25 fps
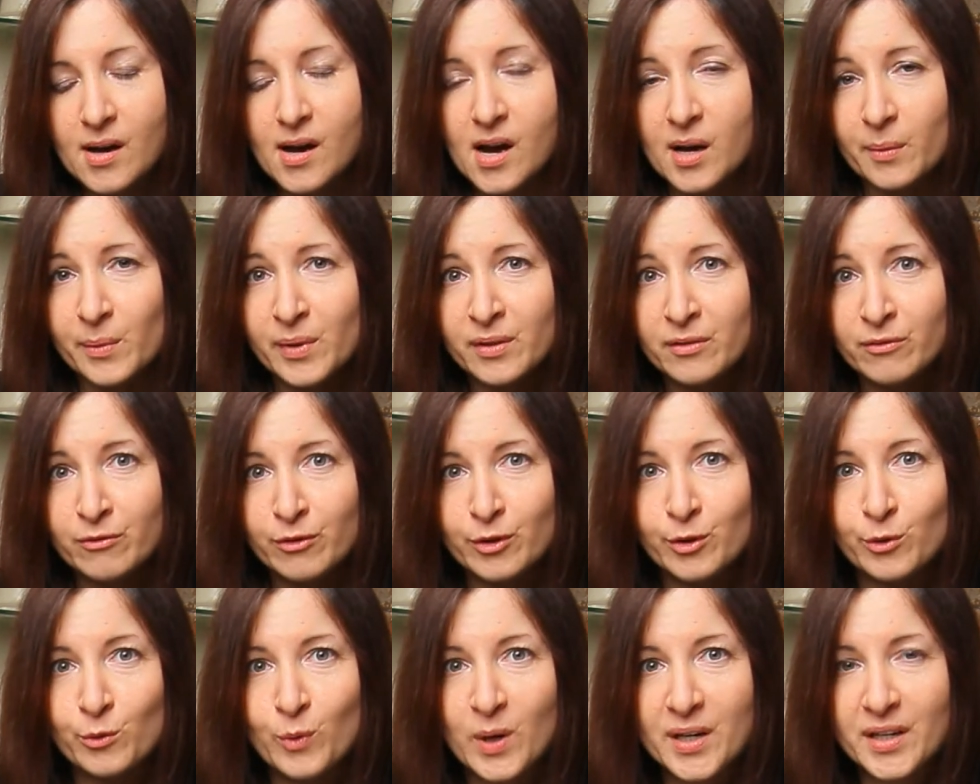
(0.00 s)
I mean
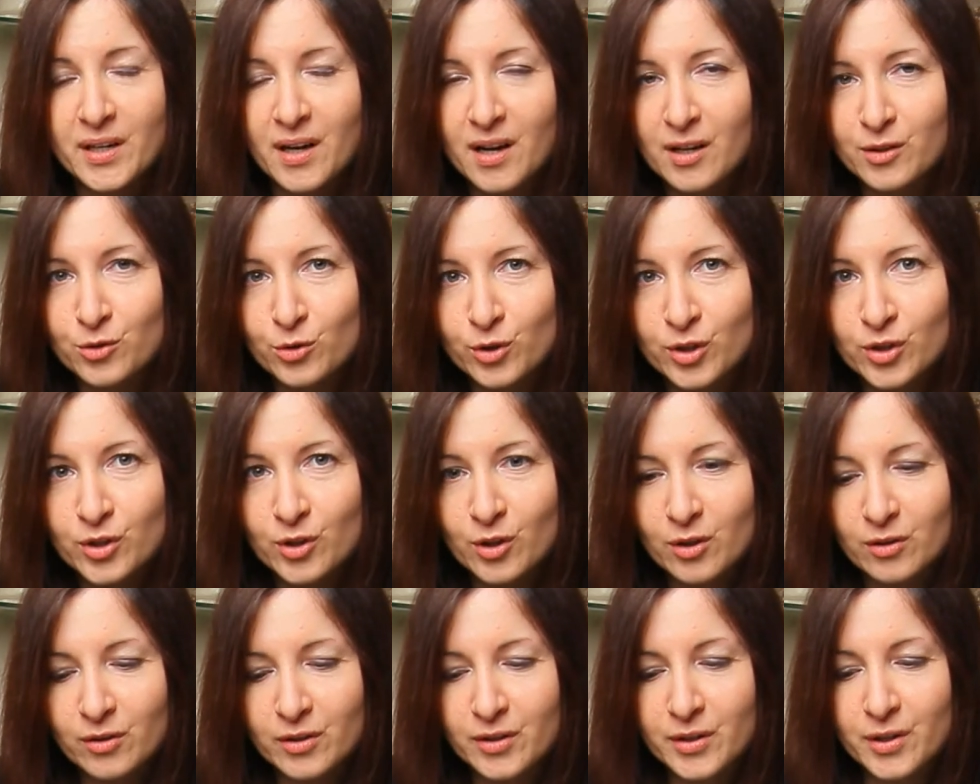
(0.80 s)
for
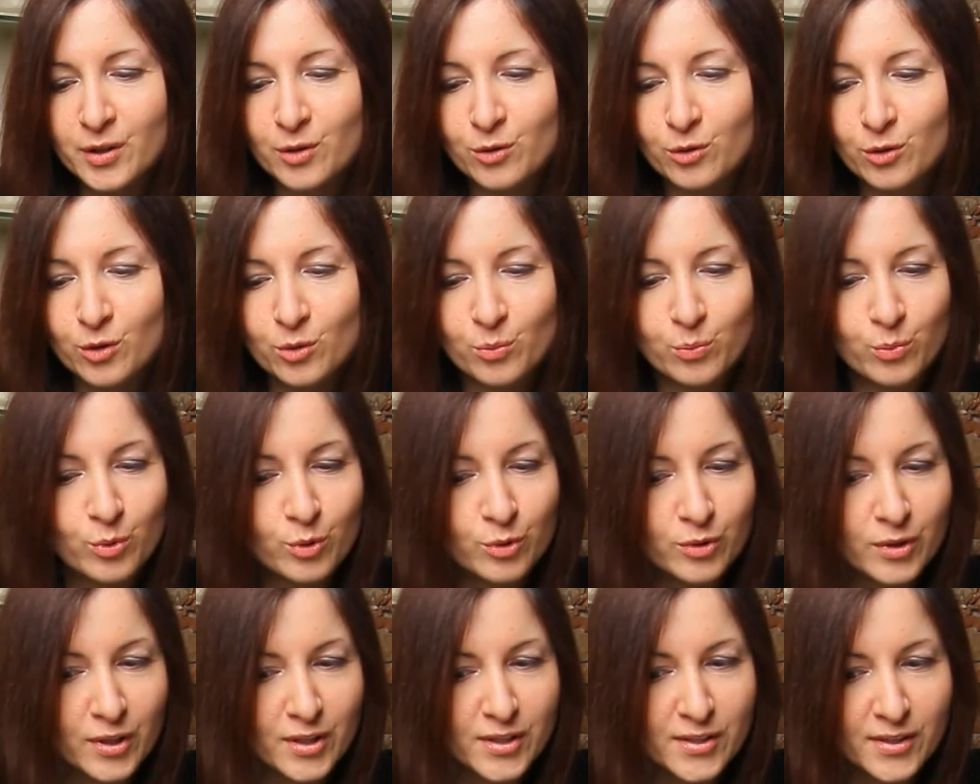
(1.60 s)
$100 you don't
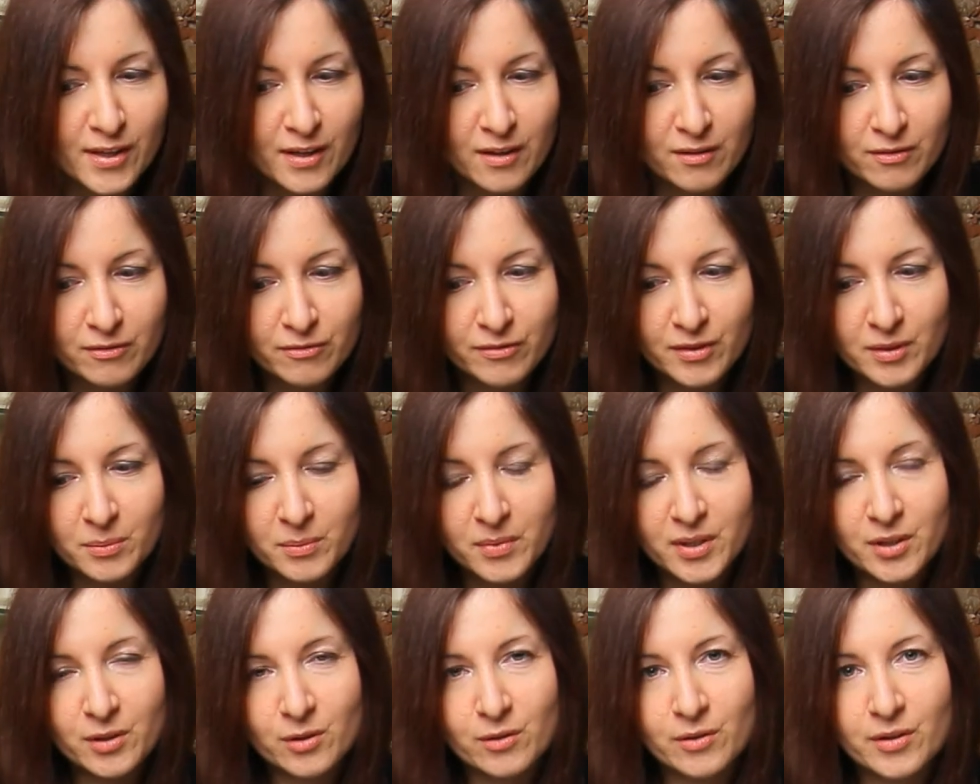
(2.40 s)
put a selfie
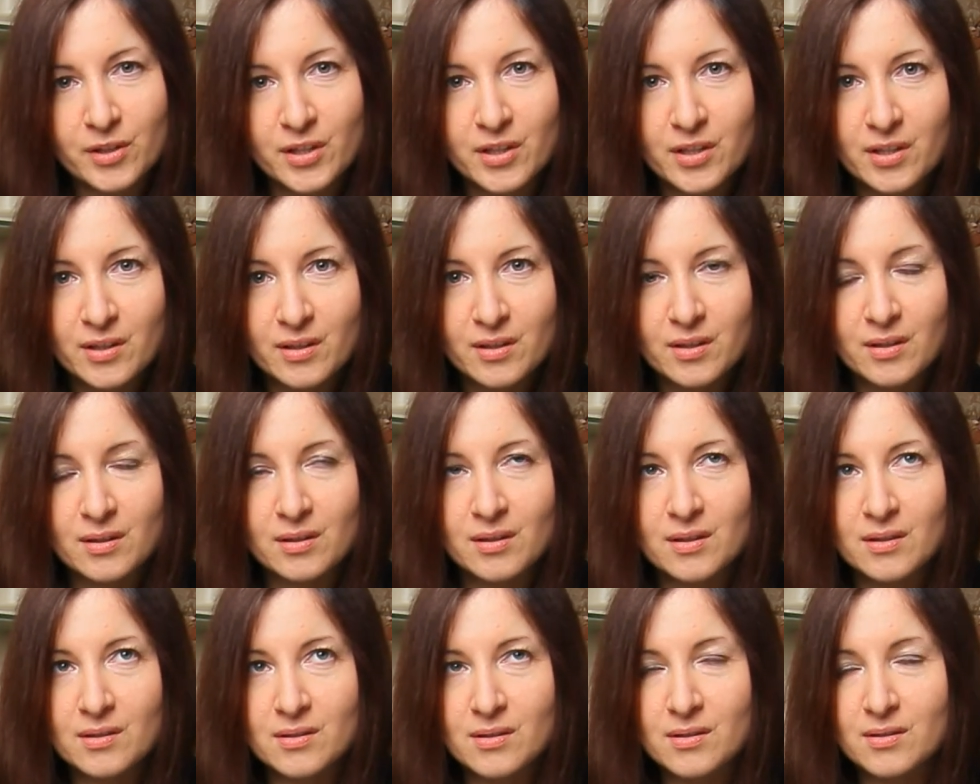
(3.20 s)
mirror here,
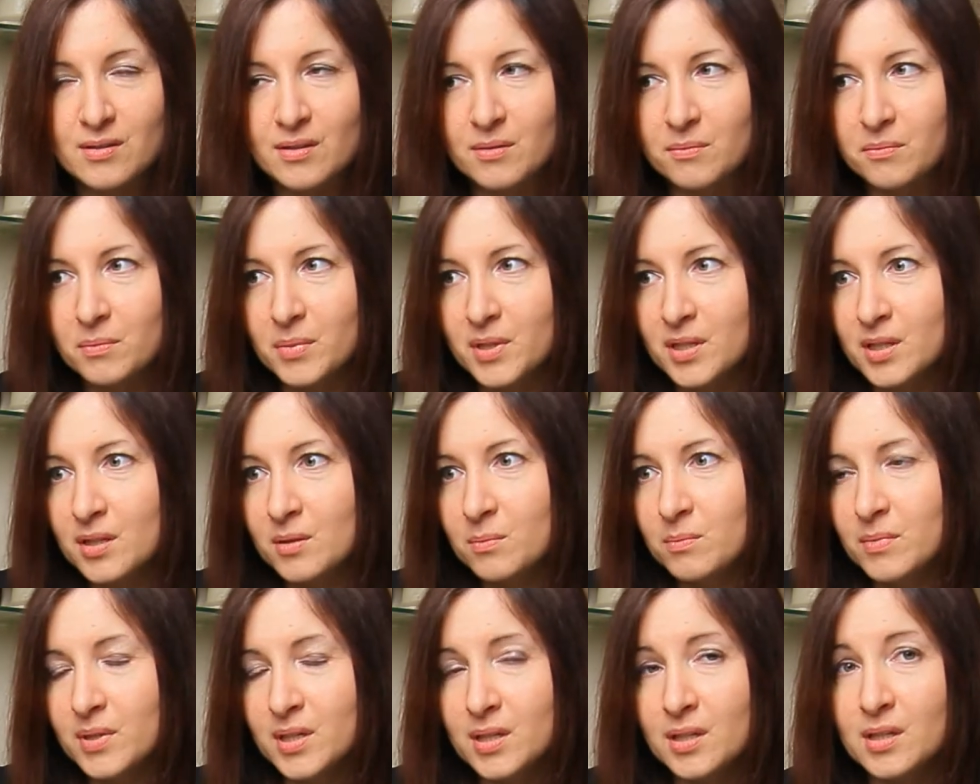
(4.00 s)
this is a
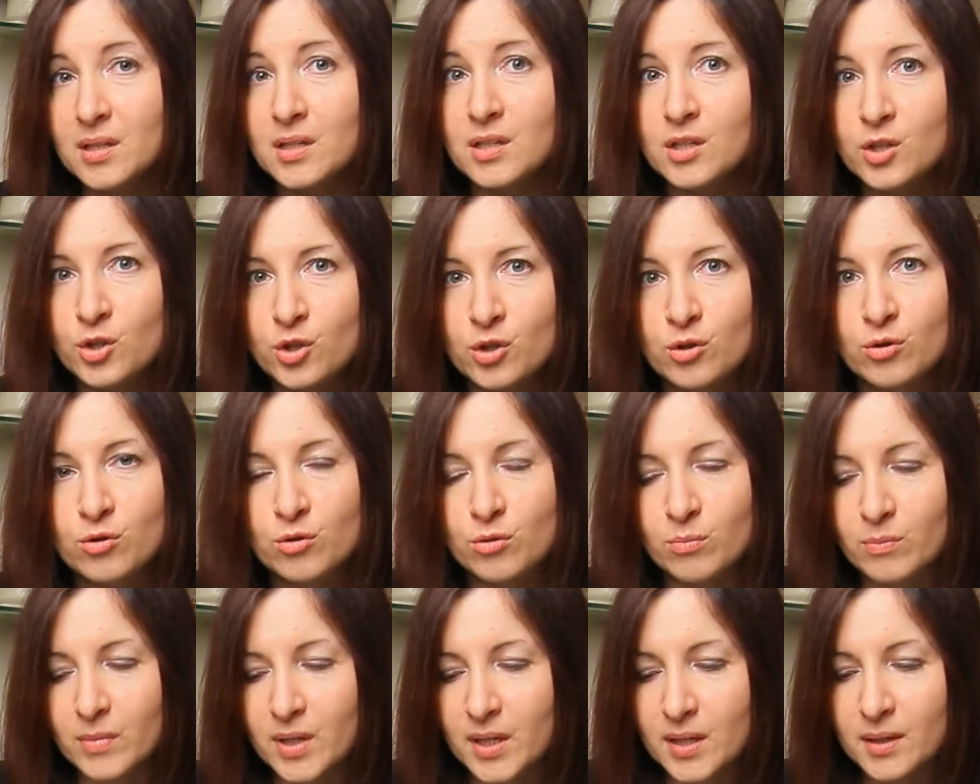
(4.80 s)
big big issue
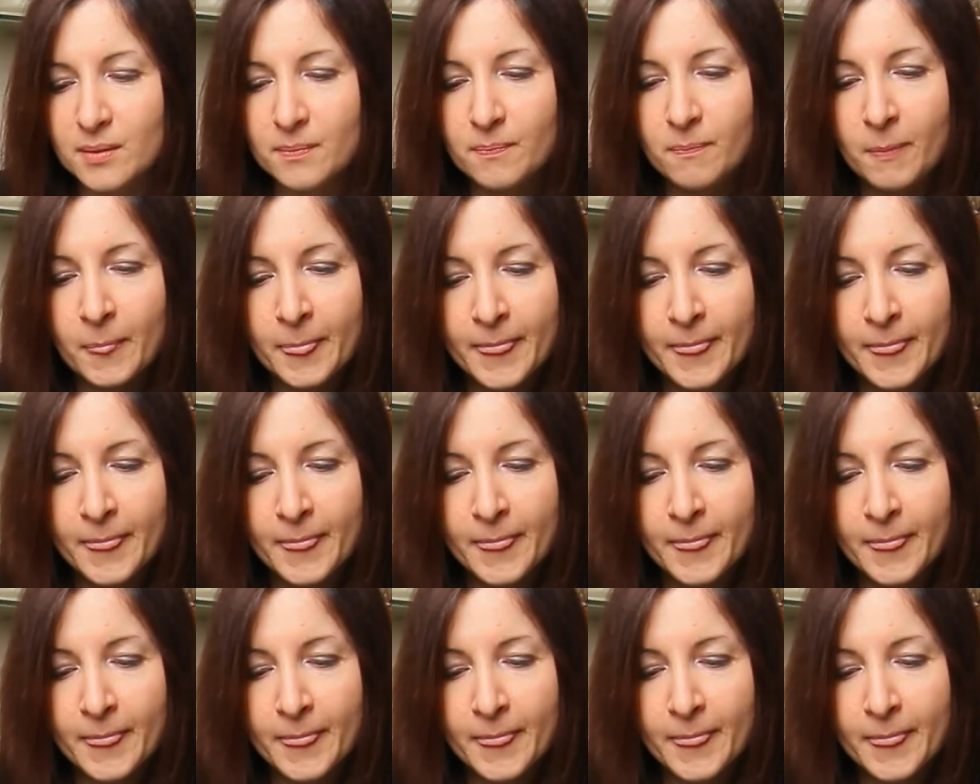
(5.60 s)
to me